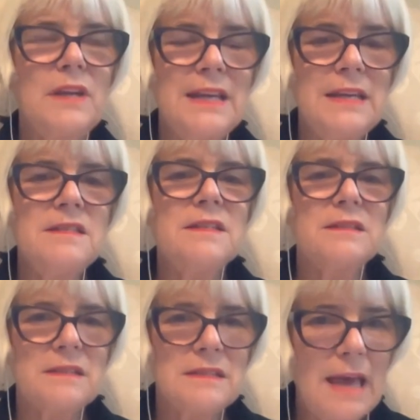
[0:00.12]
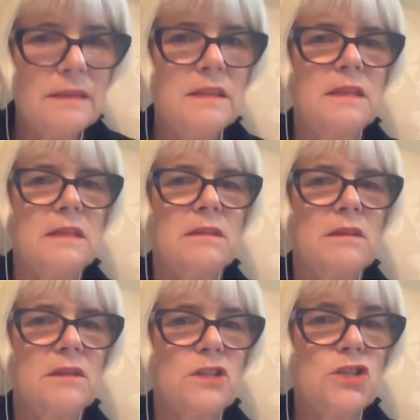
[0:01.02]
need to set the
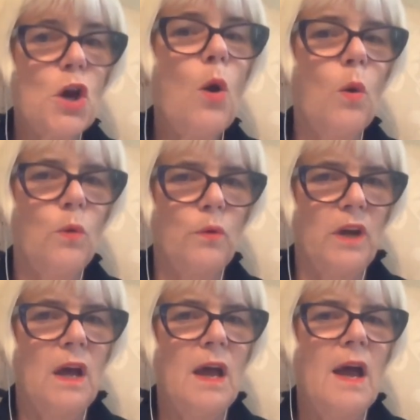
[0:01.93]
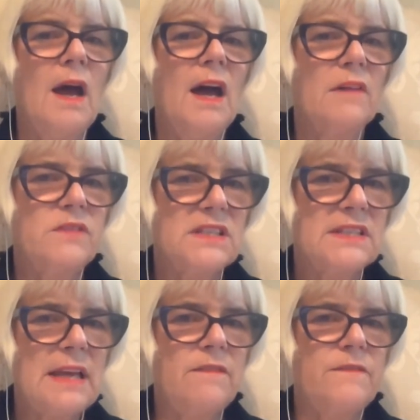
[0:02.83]
tone of
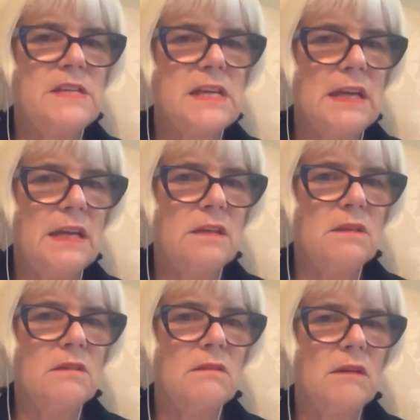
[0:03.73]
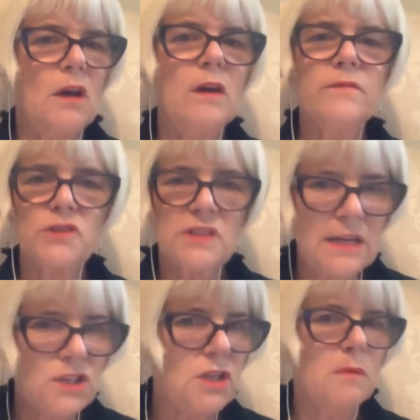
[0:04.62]
safety in
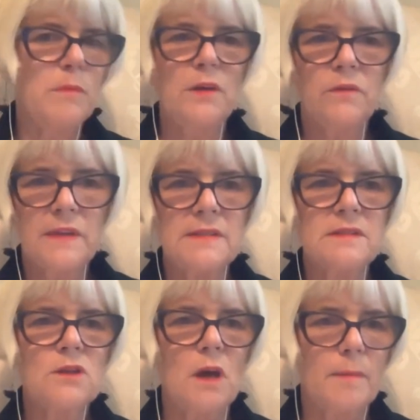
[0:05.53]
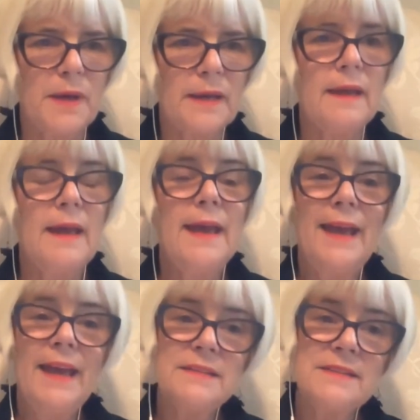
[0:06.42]
conversation about this topic
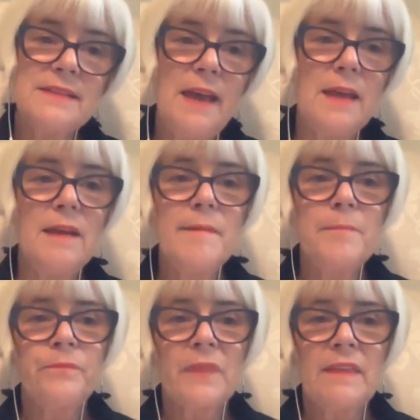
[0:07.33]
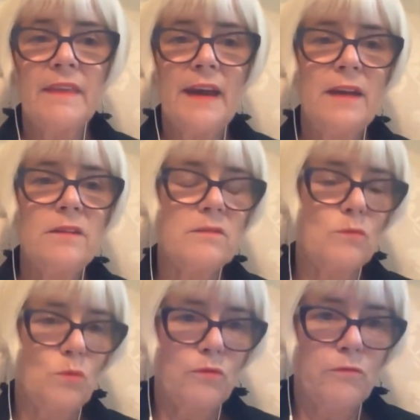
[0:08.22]
and say that
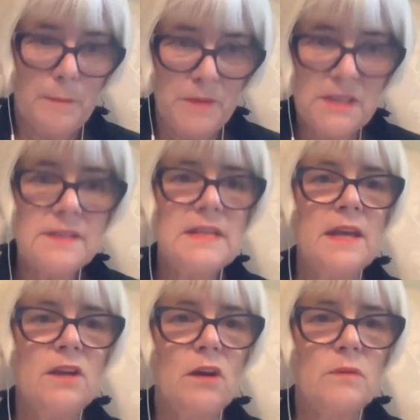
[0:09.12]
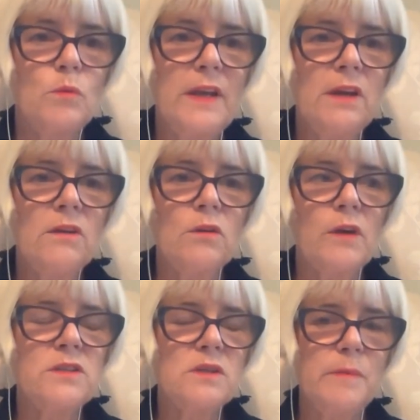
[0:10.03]
from this day on, we are
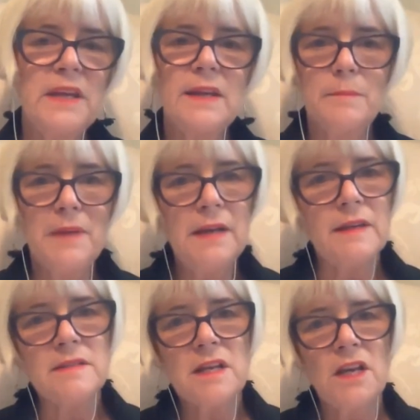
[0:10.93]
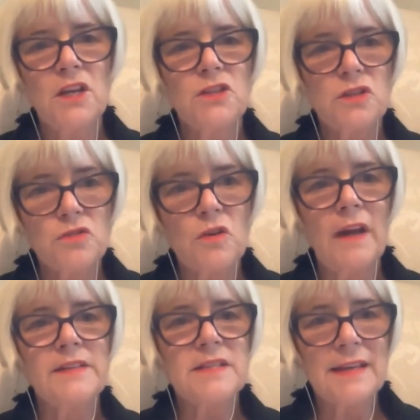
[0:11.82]
going to be committed to
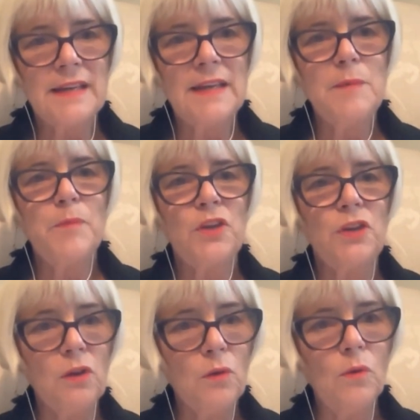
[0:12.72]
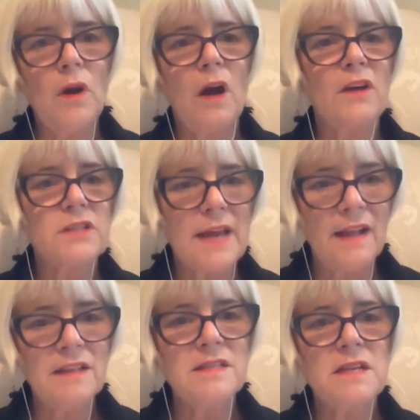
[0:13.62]
trying to keep you, our
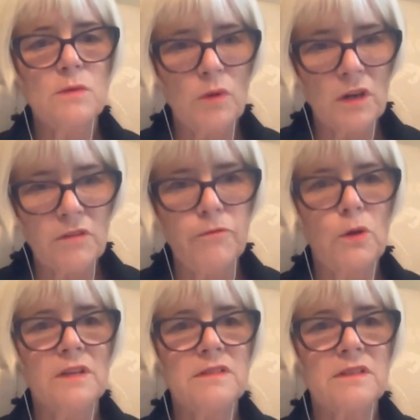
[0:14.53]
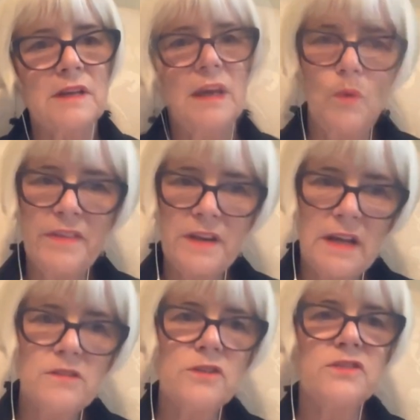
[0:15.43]
talented workforce, with an
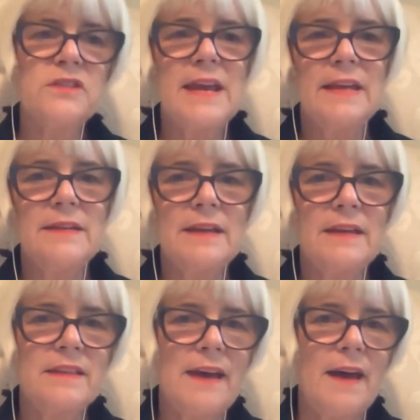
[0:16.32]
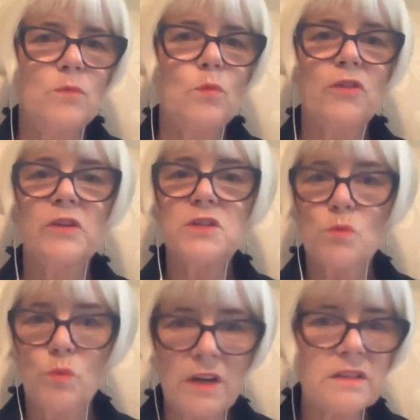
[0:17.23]
understanding that we're going
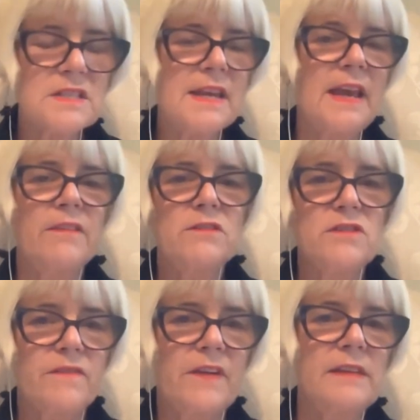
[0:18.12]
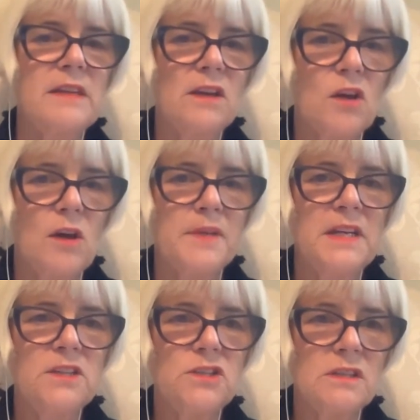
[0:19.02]
to work together to find the
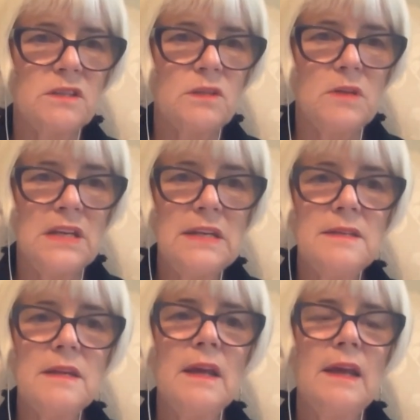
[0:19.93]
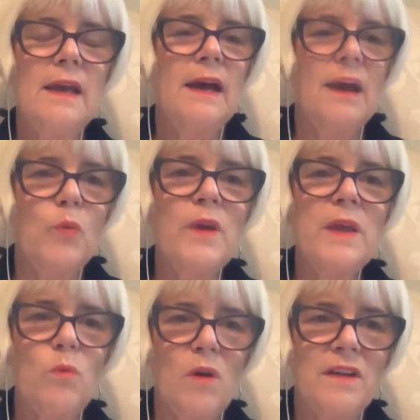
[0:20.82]
accommodations you need.
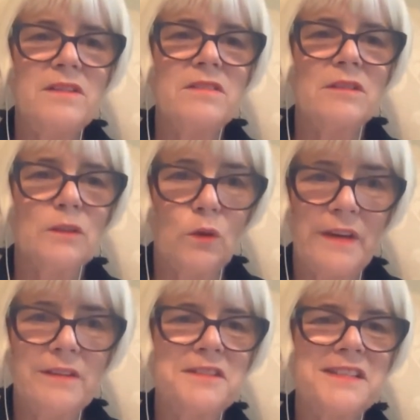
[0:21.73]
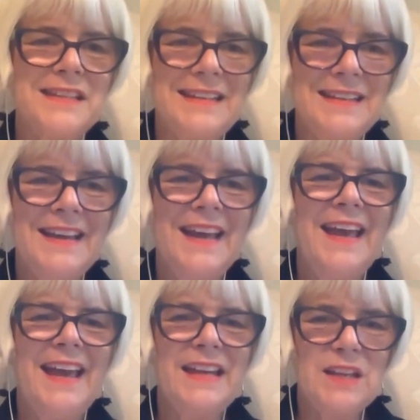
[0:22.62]
We want loyalty
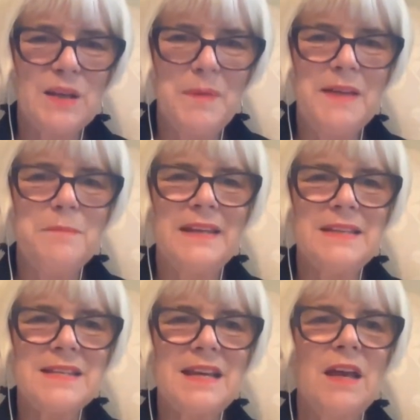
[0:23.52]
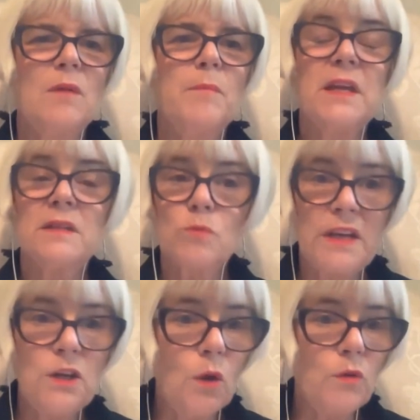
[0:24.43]
and commitment because
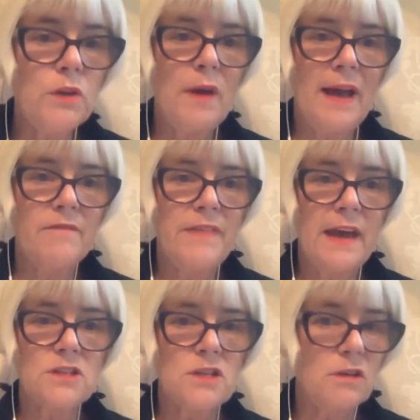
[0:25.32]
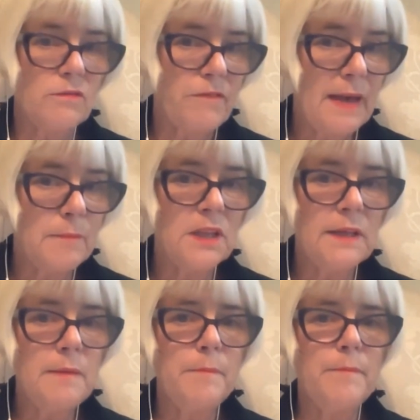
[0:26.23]
we know you have that to your
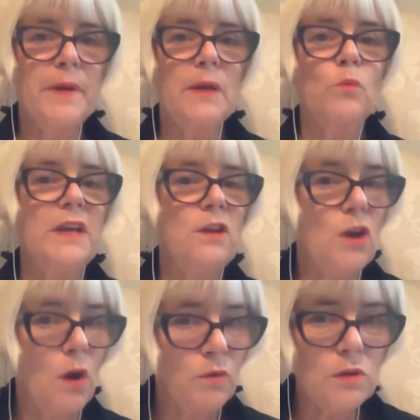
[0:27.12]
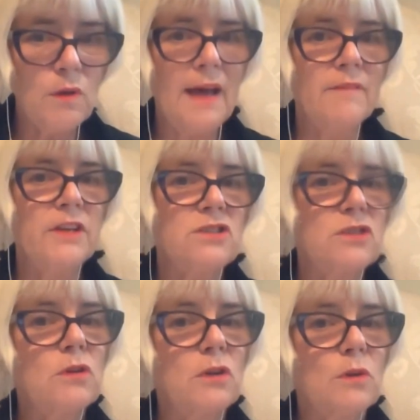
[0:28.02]
family, but we know you have it
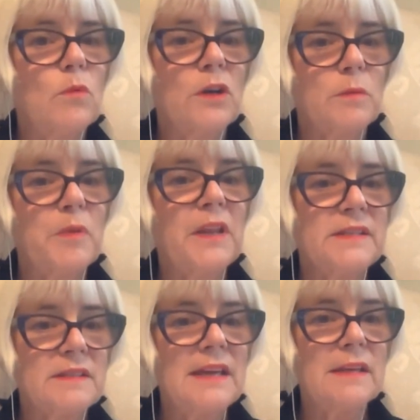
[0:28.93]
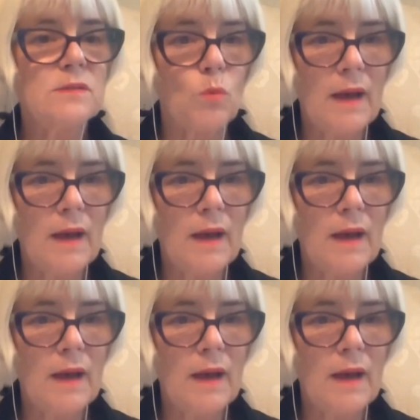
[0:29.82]
to your workplace as